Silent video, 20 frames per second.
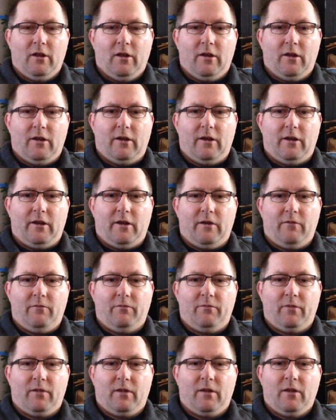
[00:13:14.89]

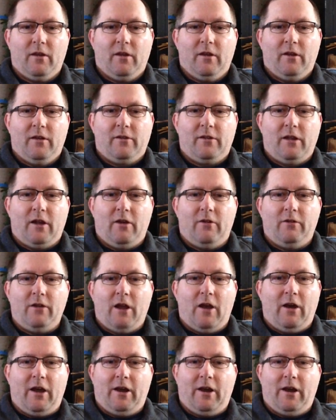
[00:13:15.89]
So no,